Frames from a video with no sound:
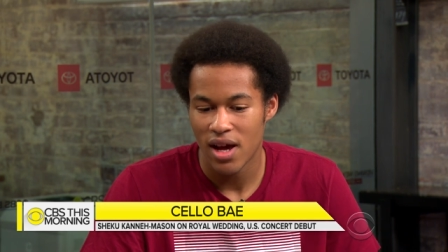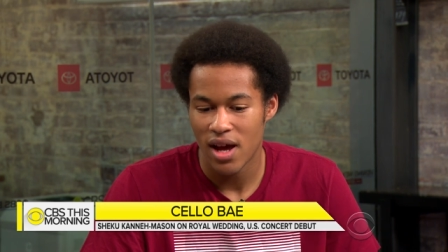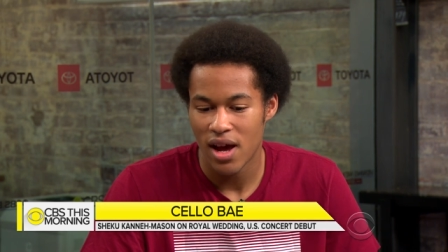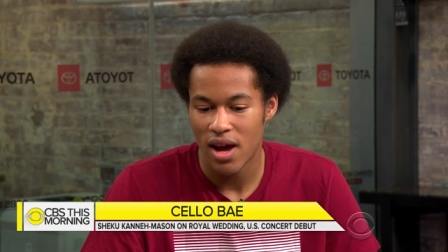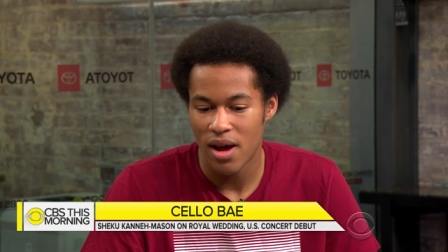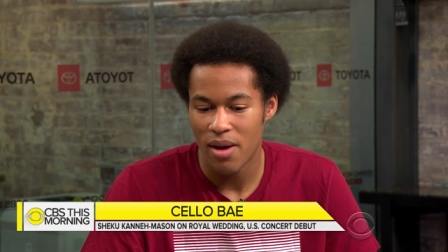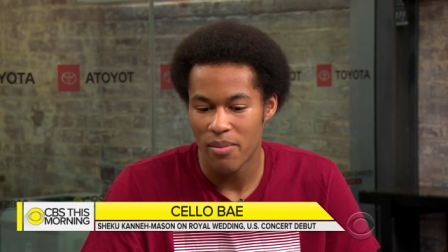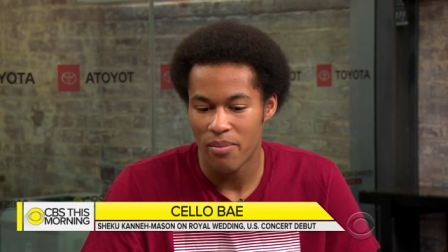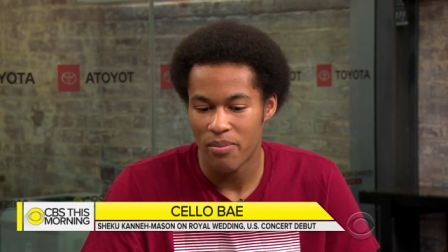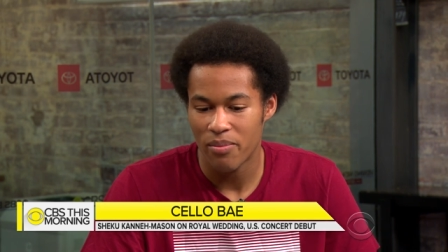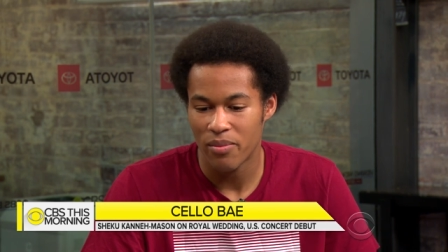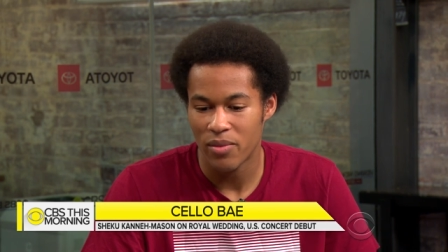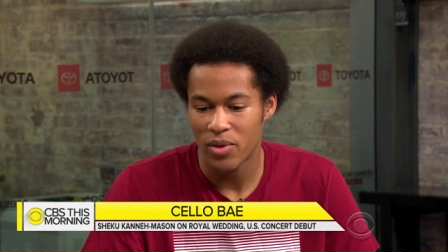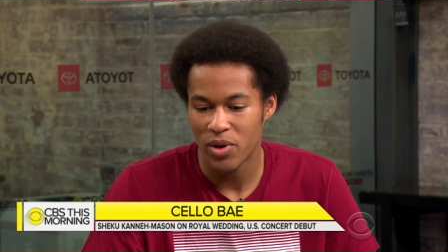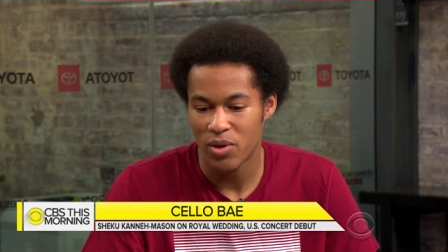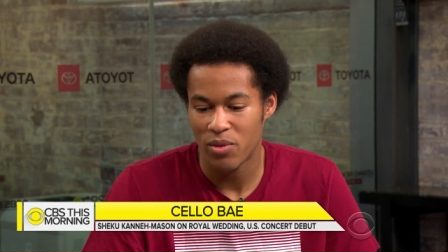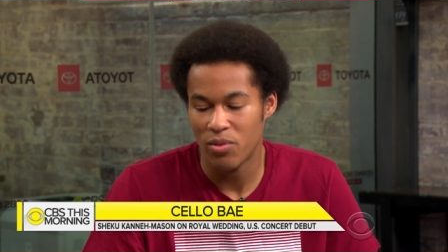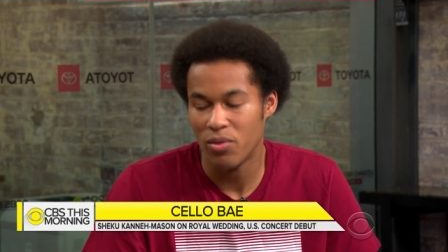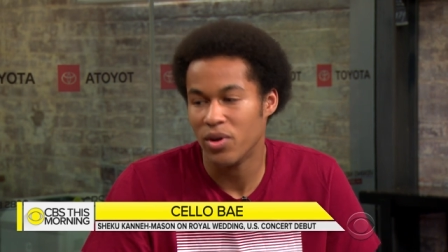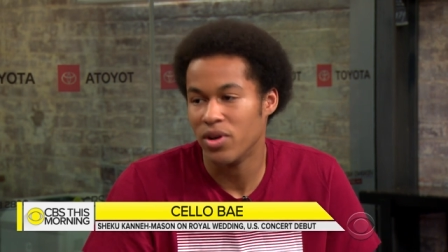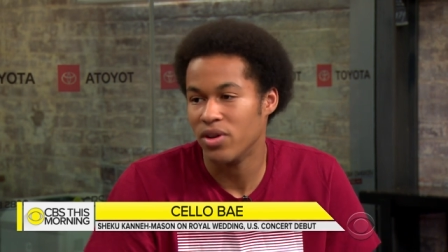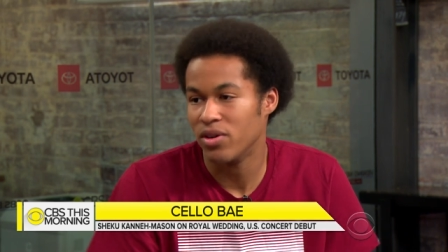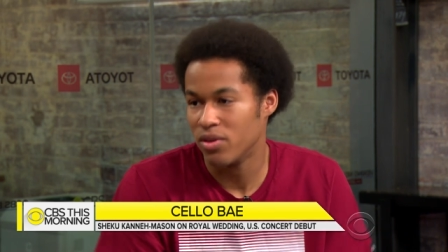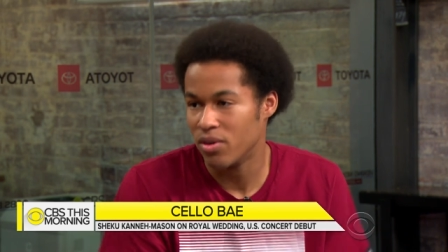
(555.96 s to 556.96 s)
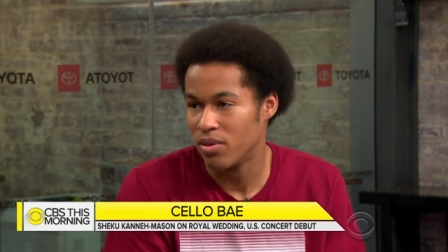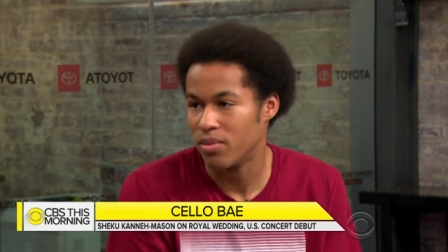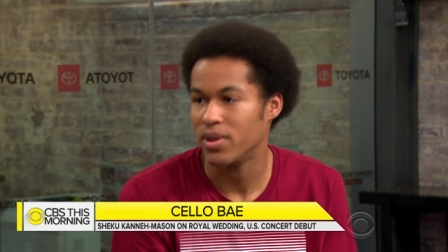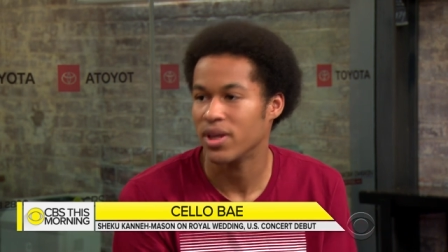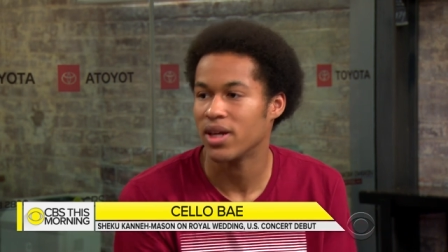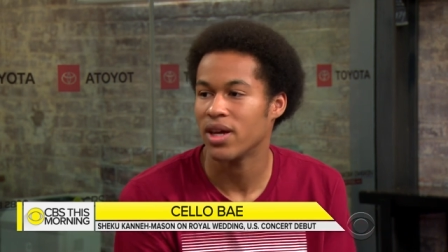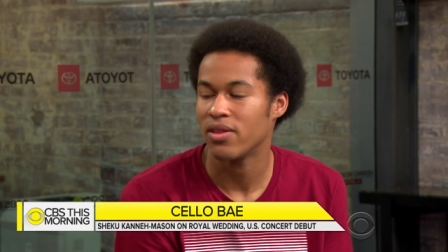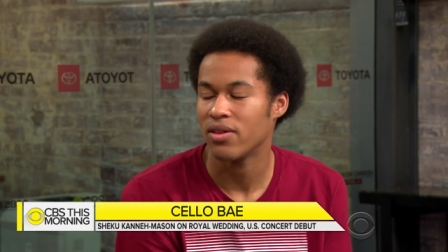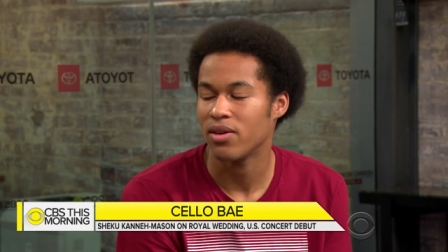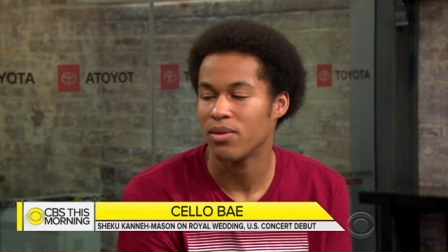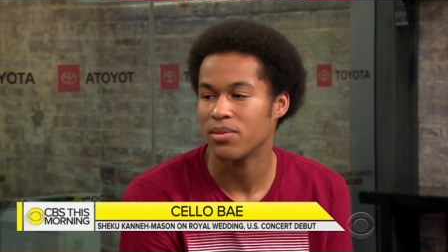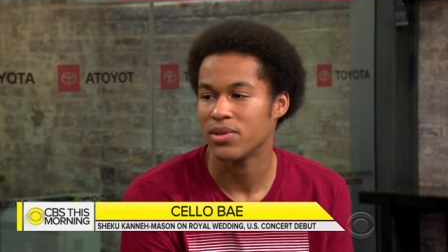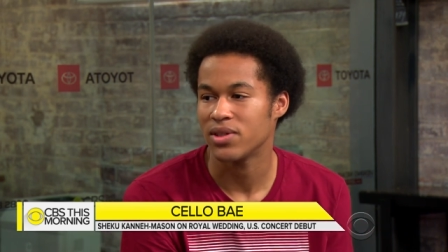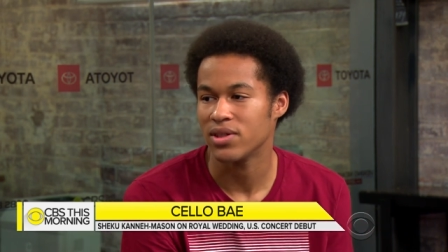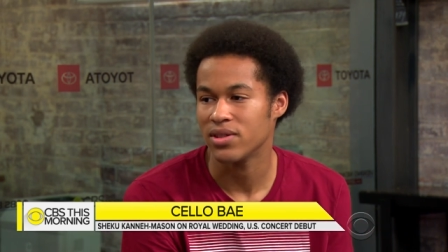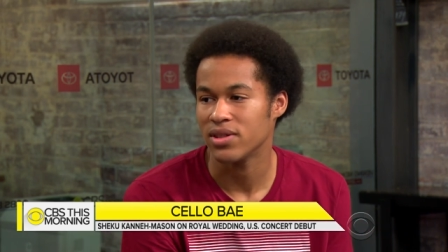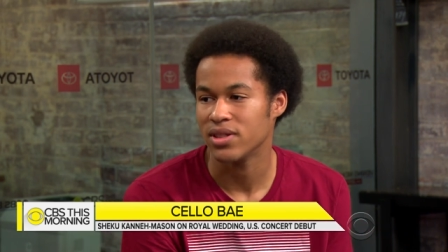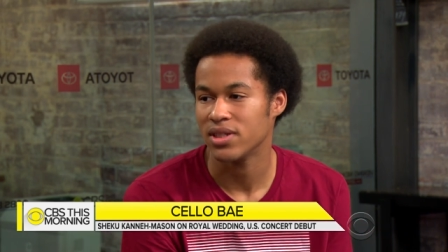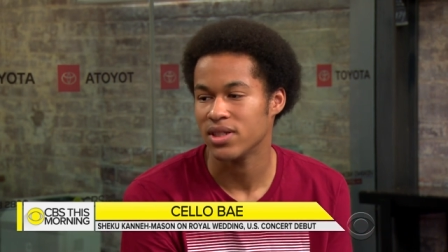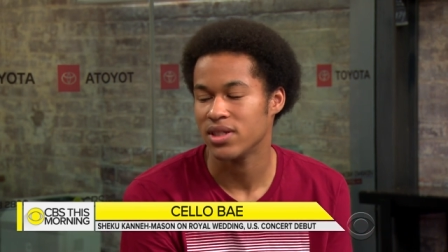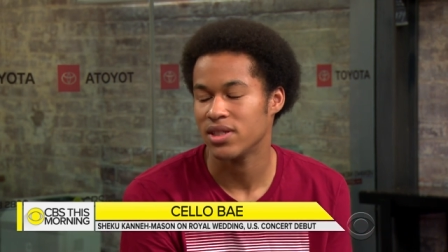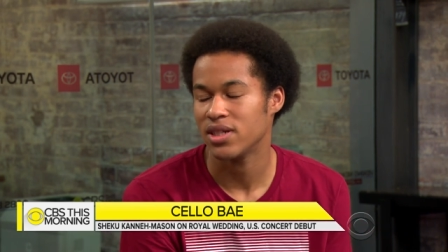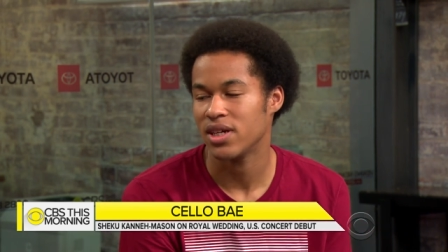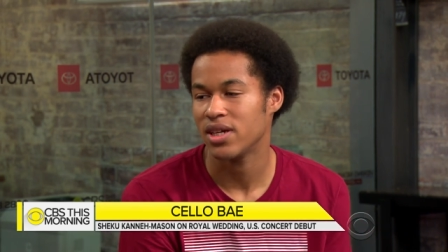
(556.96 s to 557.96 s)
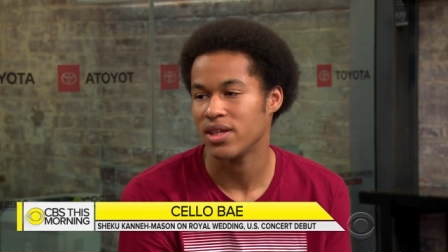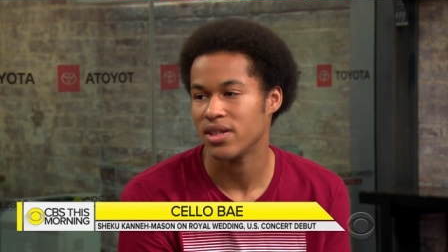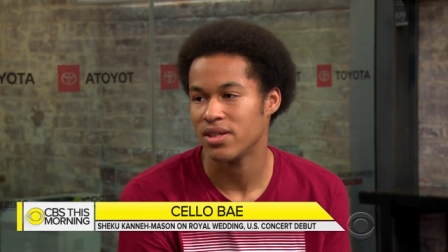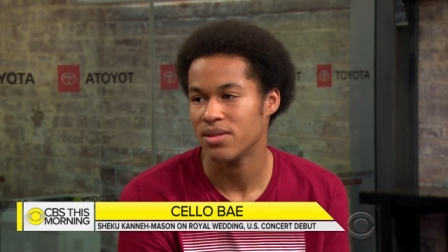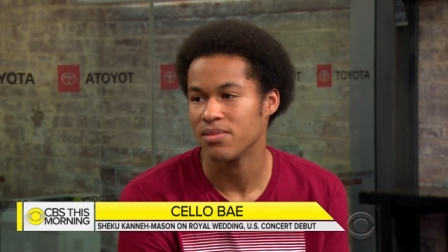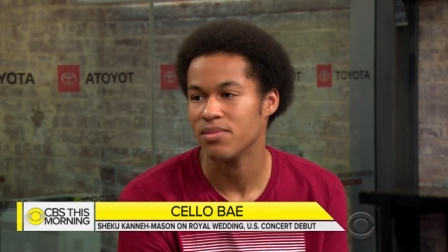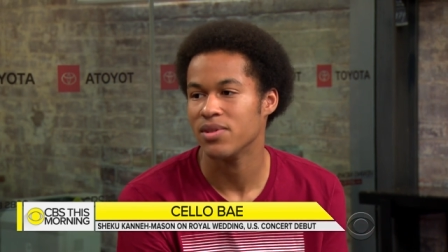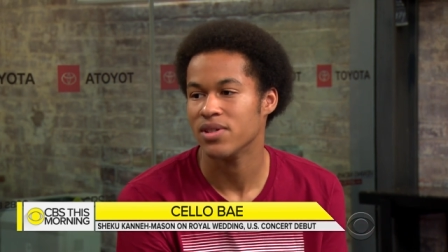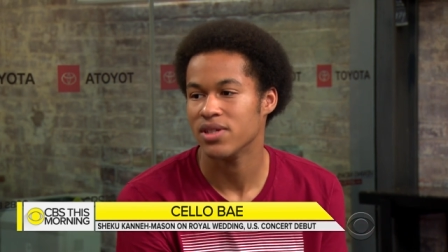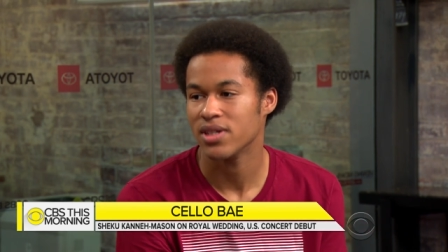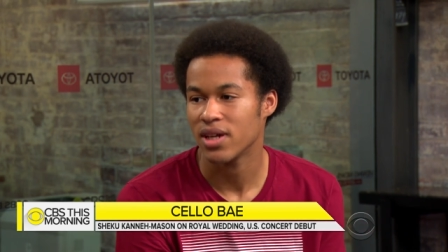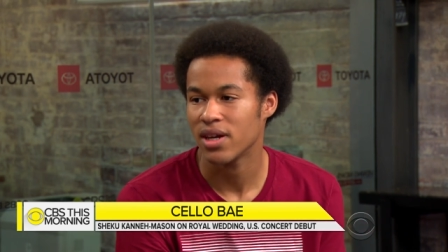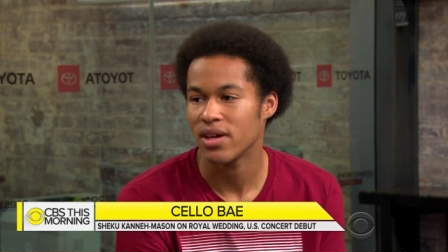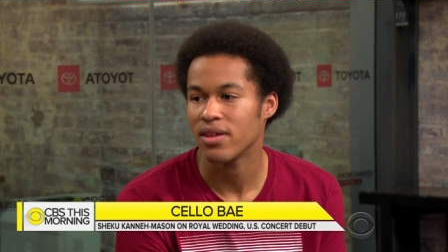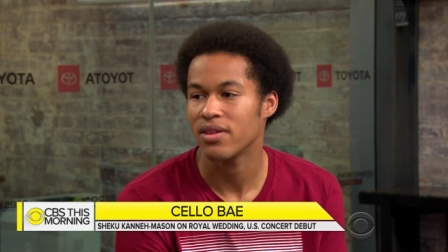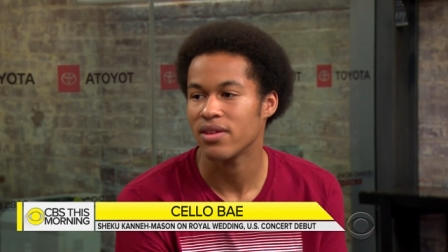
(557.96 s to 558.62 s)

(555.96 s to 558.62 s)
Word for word: who wouldn't normally get the opportunity to hear this music.